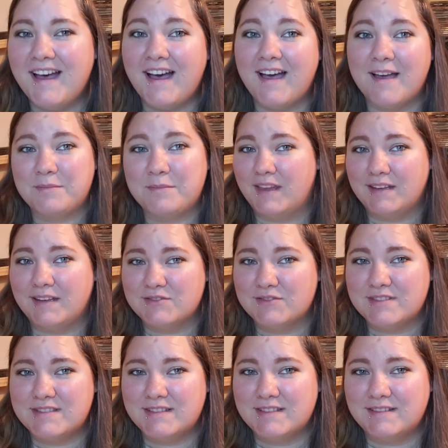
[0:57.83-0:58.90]
I'm not
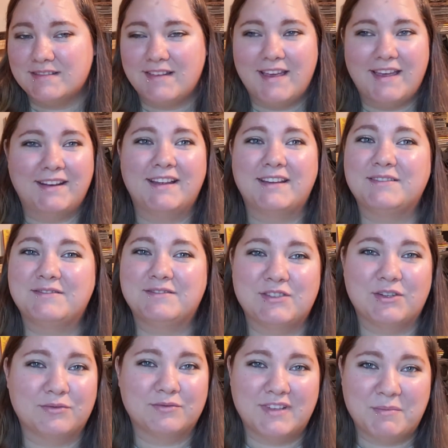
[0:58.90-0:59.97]
interested. And I
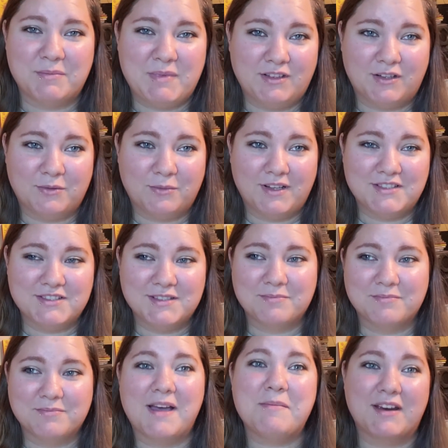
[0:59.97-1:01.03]
don't let my daughter watch it.
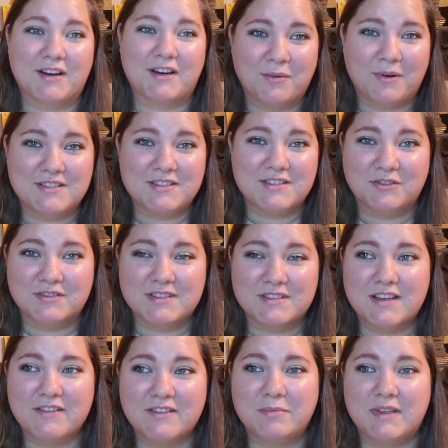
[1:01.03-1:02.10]
I make her watch the old
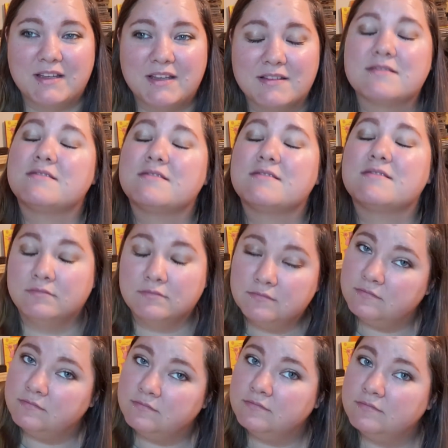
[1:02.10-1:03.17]
stuff because
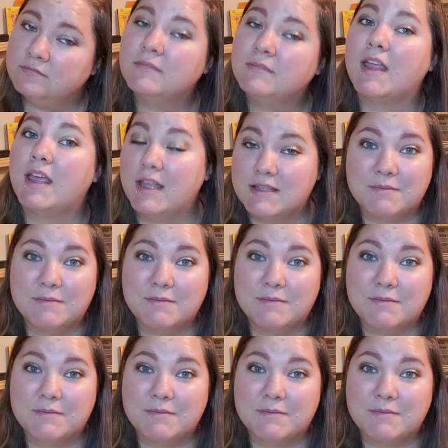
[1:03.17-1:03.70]
it's